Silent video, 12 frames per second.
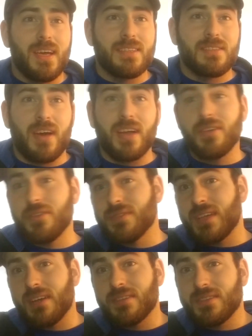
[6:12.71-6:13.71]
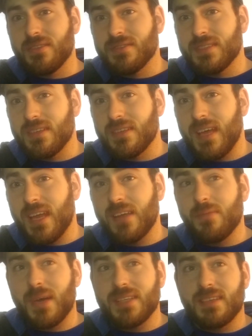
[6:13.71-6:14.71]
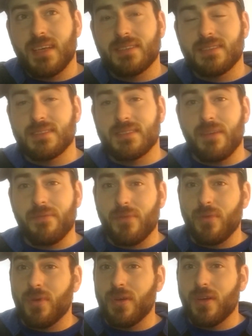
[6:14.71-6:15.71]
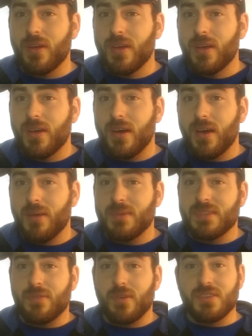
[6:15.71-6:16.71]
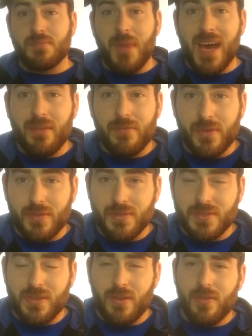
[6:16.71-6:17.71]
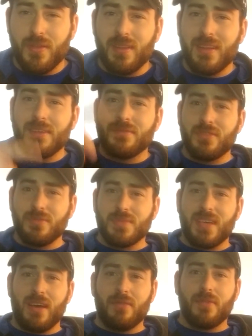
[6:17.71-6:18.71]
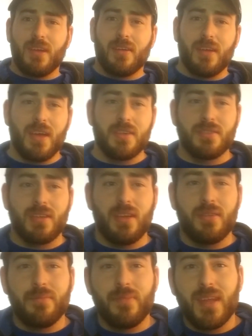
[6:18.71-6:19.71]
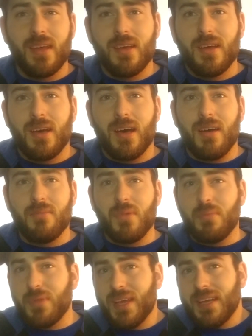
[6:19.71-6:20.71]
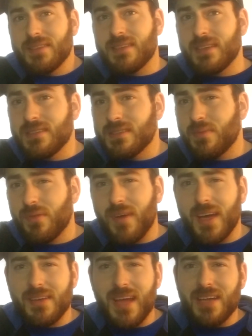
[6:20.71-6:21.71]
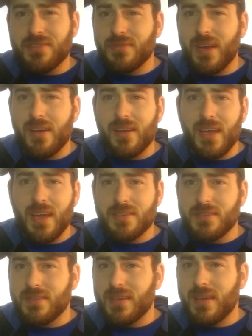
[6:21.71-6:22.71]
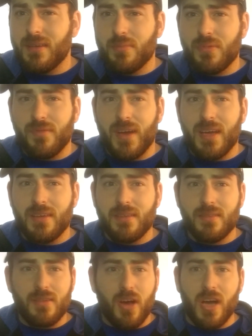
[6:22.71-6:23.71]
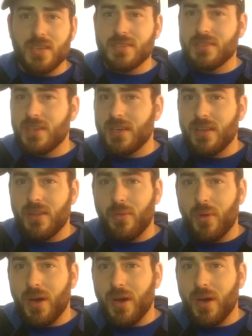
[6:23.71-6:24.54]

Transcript: And so I don't use air stones in any of my tanks except for, as far as mat filters go, the lift tubes have aeration in them. But plants, they just provide natural aeration. They provide oxygen into the